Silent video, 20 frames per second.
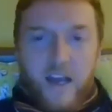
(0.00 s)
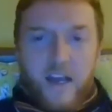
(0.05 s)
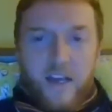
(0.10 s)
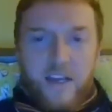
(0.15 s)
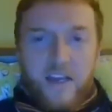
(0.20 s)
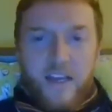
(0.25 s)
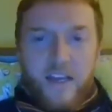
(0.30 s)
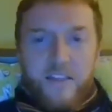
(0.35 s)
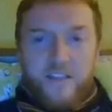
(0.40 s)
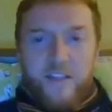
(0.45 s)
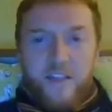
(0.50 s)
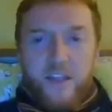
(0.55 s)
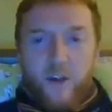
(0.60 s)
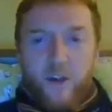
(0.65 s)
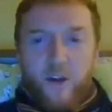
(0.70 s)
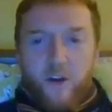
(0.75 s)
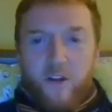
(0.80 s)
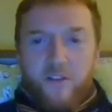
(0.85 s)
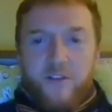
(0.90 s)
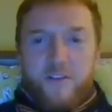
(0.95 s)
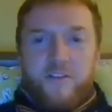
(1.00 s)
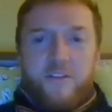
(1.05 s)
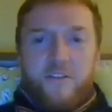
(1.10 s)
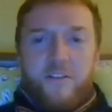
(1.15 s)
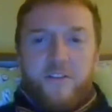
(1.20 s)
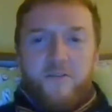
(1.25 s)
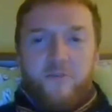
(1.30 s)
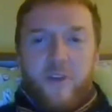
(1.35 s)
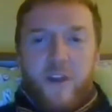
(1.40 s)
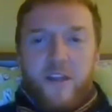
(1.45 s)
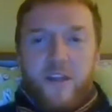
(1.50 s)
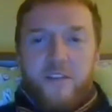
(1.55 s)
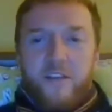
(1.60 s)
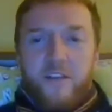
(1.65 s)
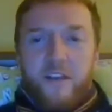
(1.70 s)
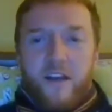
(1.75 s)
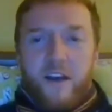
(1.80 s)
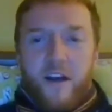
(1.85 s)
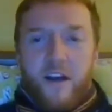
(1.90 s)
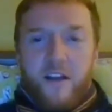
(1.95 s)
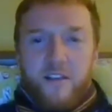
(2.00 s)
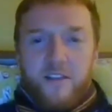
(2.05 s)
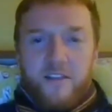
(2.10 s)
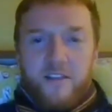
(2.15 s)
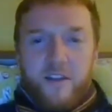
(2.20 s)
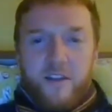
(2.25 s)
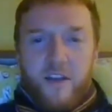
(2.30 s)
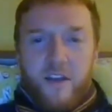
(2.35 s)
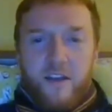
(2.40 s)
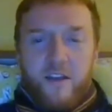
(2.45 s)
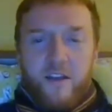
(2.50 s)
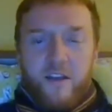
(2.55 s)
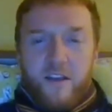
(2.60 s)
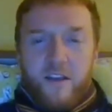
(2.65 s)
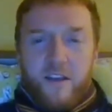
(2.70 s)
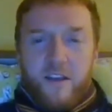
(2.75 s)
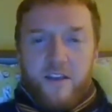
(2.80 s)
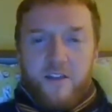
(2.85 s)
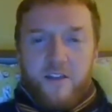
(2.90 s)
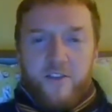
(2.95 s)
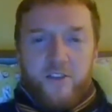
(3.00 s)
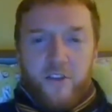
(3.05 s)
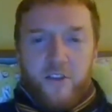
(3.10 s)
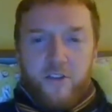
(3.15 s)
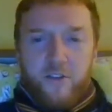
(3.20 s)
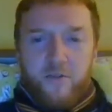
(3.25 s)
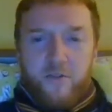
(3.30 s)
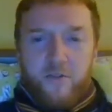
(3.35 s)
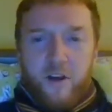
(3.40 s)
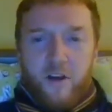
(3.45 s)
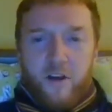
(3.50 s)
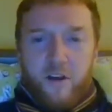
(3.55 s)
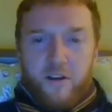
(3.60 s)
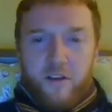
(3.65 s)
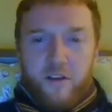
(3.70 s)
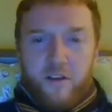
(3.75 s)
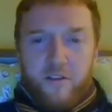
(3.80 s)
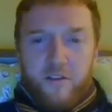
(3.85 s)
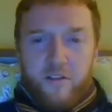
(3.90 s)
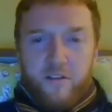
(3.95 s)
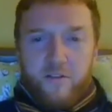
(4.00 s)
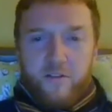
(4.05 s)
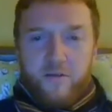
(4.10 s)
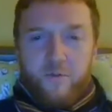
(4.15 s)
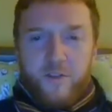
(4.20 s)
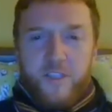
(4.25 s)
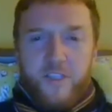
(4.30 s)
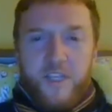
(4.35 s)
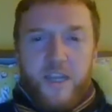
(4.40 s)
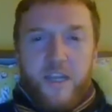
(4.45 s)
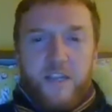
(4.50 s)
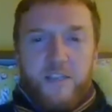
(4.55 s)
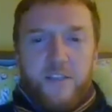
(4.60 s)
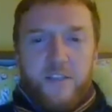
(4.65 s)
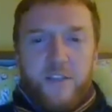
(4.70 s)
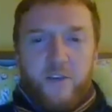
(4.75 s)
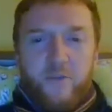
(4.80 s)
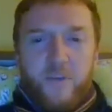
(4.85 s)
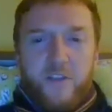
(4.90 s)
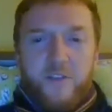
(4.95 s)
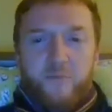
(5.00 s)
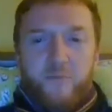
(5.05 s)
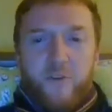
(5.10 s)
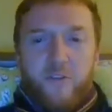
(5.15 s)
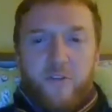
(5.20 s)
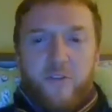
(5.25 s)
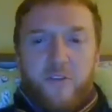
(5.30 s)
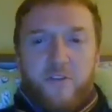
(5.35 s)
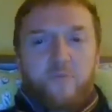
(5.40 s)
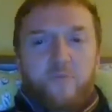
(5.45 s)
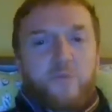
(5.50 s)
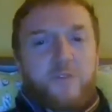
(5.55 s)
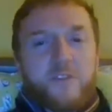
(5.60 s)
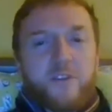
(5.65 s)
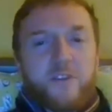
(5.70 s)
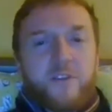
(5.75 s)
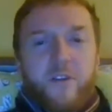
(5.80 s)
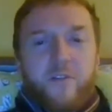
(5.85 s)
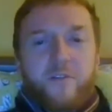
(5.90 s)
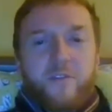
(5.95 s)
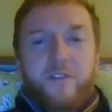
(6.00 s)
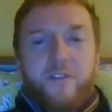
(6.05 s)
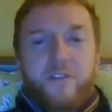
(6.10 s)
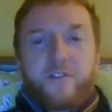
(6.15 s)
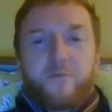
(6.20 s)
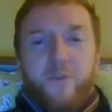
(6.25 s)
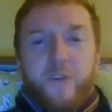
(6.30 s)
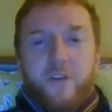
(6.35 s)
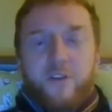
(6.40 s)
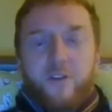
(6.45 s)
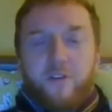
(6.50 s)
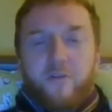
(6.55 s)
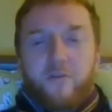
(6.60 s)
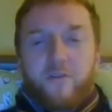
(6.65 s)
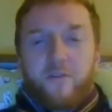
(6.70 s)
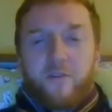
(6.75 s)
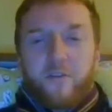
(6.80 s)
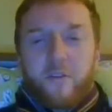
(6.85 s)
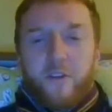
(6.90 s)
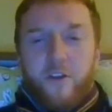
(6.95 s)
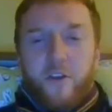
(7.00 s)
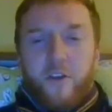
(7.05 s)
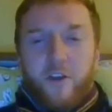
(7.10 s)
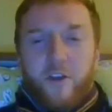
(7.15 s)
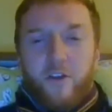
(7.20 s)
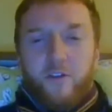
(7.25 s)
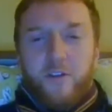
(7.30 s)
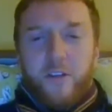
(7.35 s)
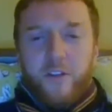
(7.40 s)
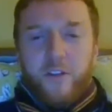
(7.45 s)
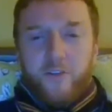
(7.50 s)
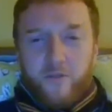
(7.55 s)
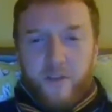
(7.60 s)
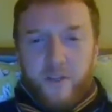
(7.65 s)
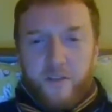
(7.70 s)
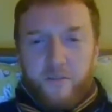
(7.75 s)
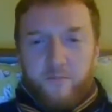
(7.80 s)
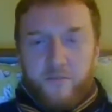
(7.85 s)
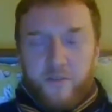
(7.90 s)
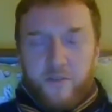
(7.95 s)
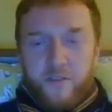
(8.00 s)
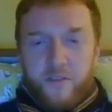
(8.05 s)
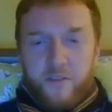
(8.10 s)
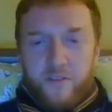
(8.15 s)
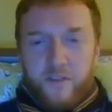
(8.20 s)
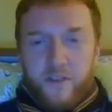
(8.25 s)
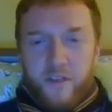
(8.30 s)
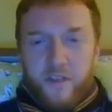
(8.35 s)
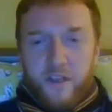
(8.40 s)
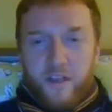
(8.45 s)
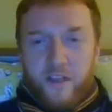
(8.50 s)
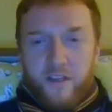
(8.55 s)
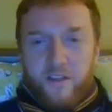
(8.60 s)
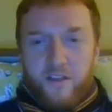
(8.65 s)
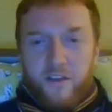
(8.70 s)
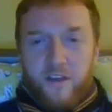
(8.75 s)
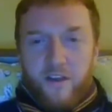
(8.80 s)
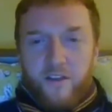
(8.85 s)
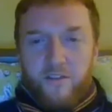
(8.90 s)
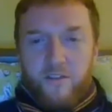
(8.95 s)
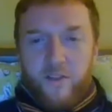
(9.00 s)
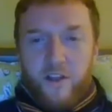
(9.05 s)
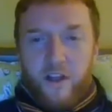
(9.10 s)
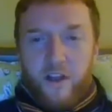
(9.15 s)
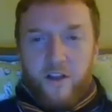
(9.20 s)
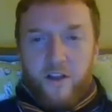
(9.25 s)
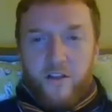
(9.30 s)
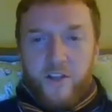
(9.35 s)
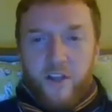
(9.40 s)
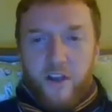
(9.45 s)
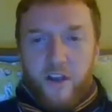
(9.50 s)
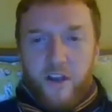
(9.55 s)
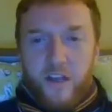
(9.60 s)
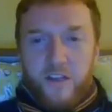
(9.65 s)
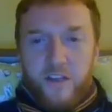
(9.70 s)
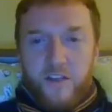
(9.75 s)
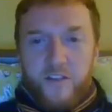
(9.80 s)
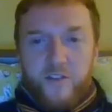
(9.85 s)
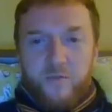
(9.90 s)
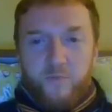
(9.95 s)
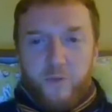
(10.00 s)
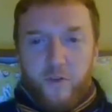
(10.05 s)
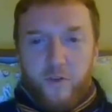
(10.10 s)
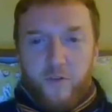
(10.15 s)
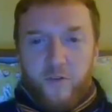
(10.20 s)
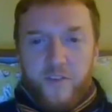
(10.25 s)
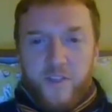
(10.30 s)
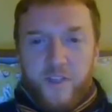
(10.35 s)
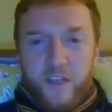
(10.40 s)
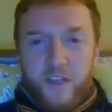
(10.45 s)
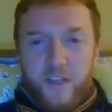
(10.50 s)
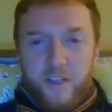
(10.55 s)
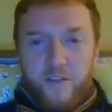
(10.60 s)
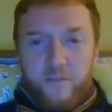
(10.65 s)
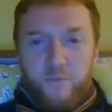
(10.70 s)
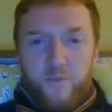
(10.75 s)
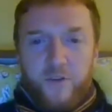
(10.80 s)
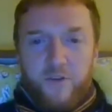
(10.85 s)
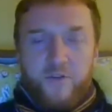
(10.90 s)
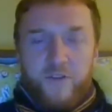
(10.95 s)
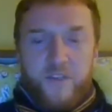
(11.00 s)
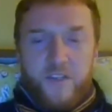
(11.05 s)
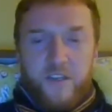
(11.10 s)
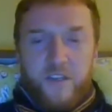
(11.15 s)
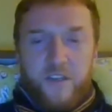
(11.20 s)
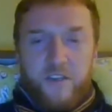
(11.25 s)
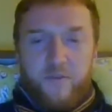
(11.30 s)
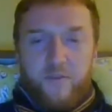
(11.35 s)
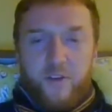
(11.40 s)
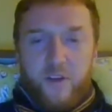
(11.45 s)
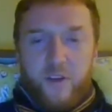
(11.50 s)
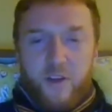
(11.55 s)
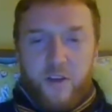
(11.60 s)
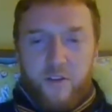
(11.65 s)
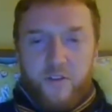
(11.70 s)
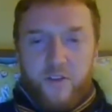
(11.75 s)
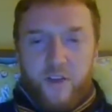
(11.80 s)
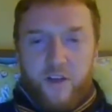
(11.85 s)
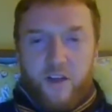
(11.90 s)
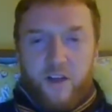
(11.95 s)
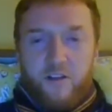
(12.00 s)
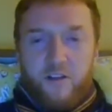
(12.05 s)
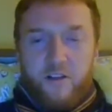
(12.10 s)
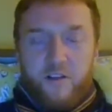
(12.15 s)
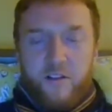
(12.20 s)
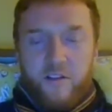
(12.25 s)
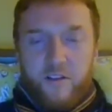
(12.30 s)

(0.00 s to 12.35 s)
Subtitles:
Against the odds, the director casts her as Joan of Arc, when she has no experience whatsoever to speak of, only dreams, and the kind of large-eyed, smooth-skinned beauty of a girl child.